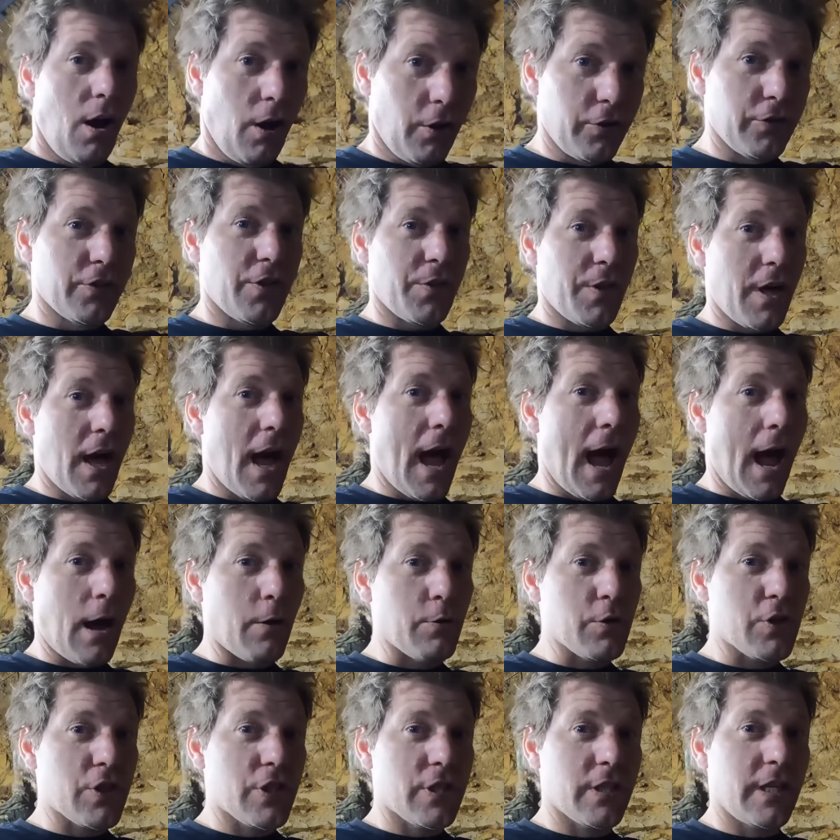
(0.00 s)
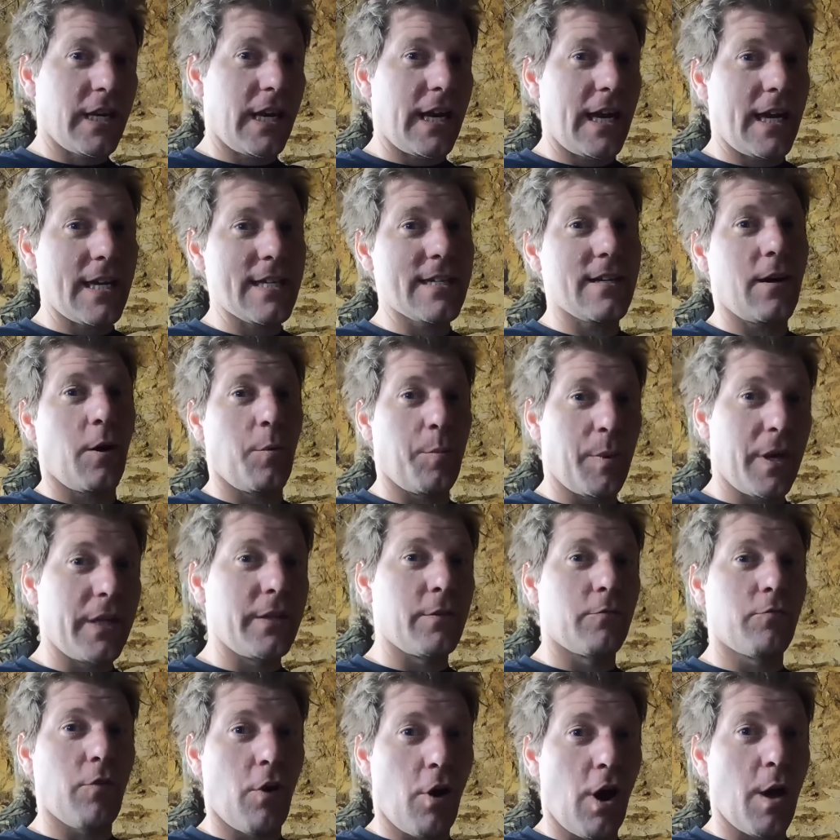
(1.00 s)
under the house it is up
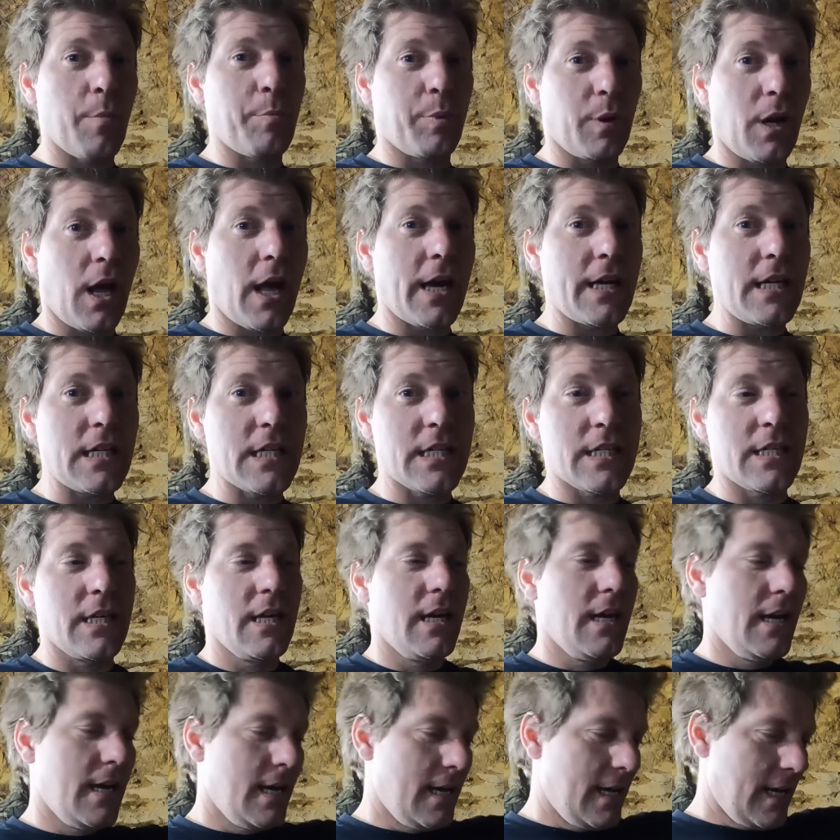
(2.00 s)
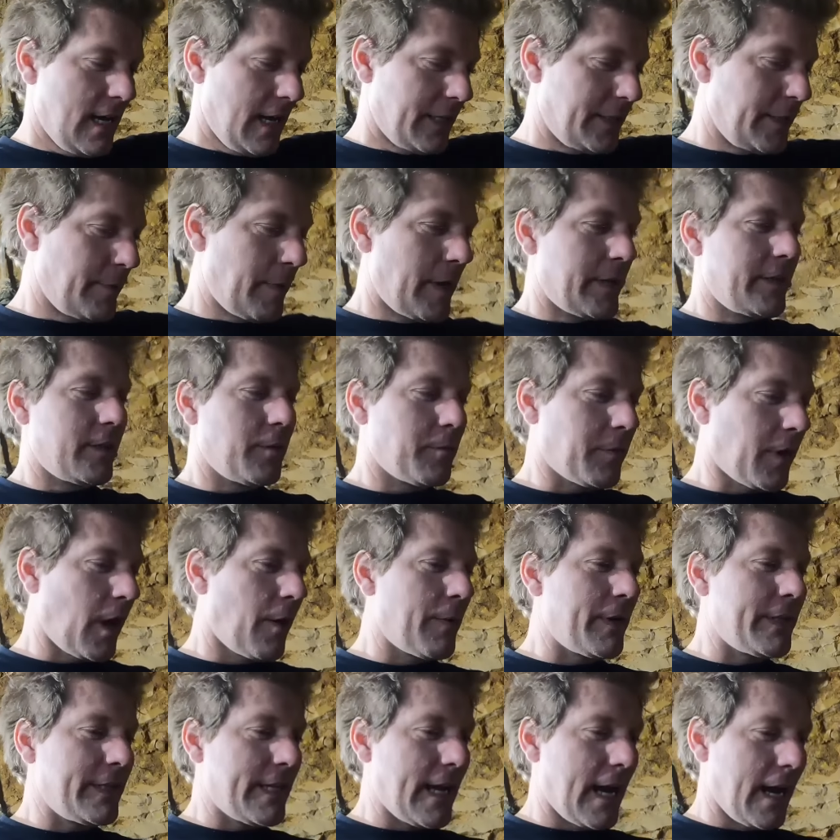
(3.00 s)
in the right place and you end up
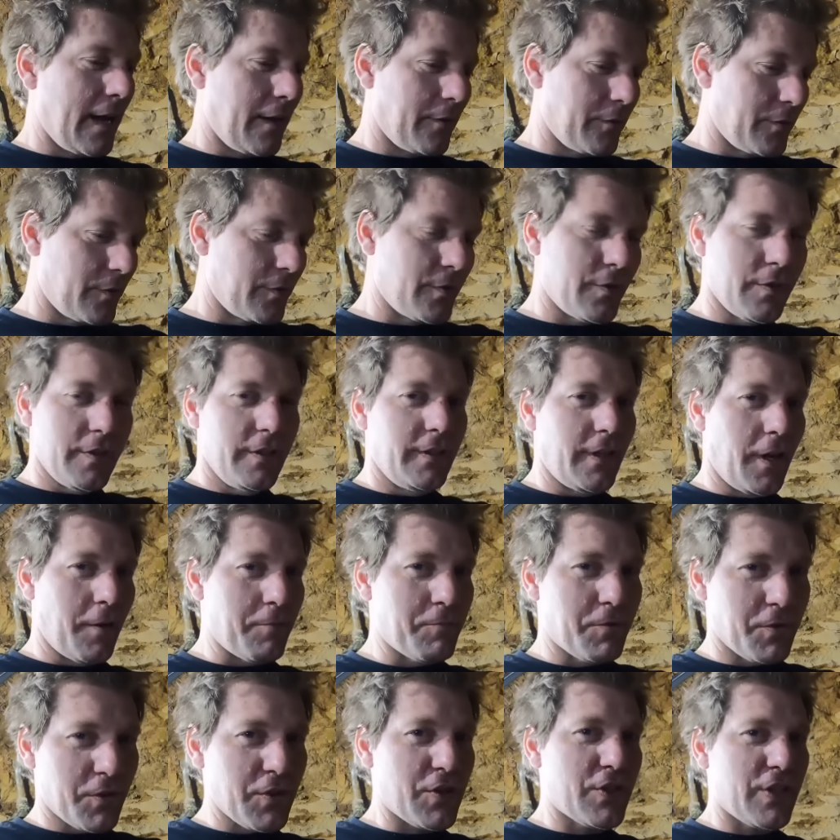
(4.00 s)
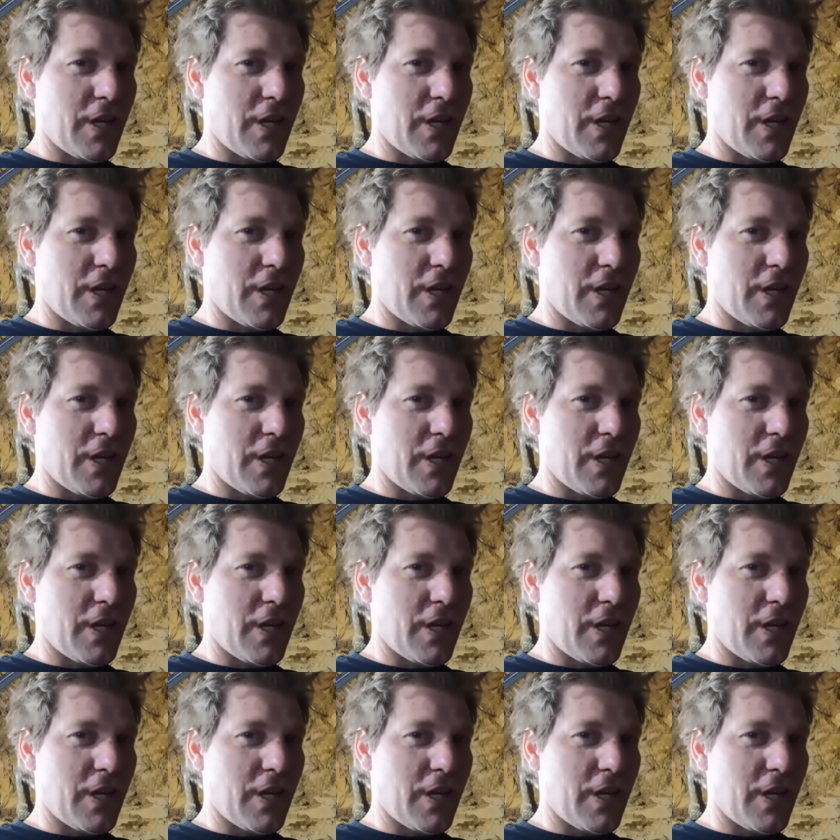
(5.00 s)
going down you know to the